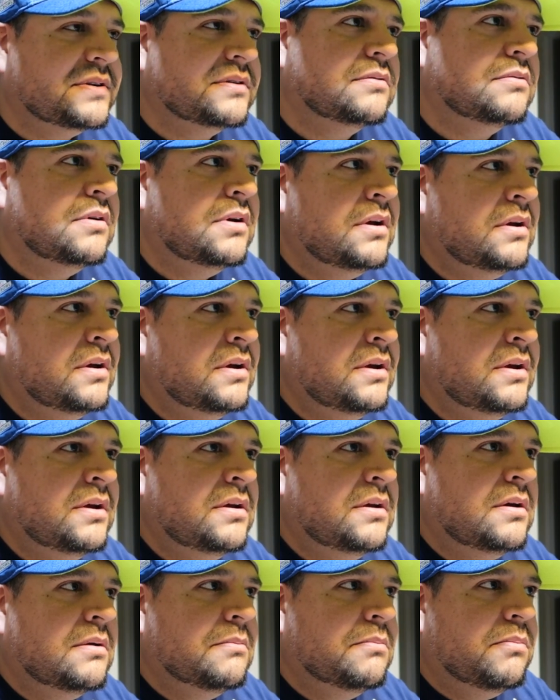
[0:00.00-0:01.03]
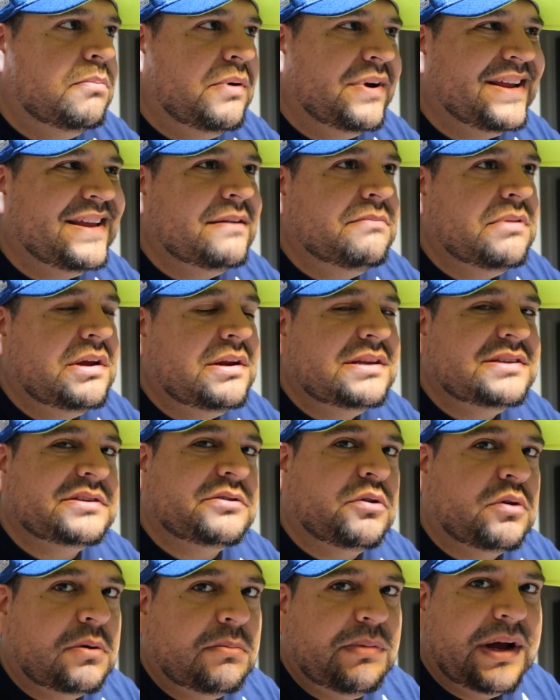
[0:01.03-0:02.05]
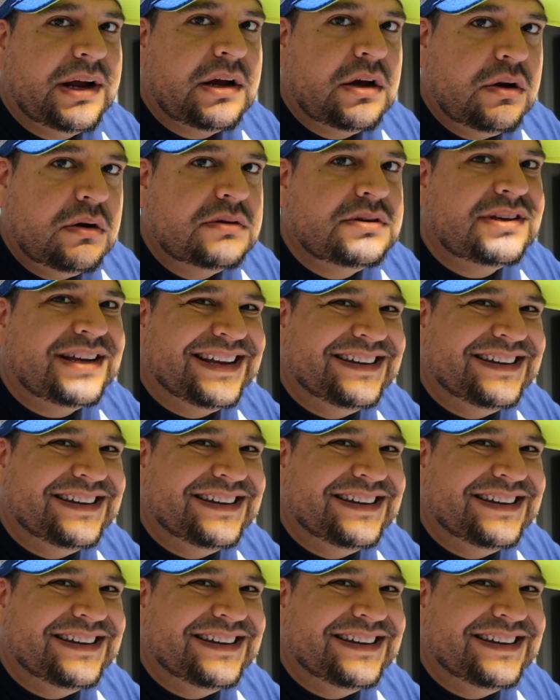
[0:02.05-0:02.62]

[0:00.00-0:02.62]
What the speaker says: So bring him in as a quarterback coach,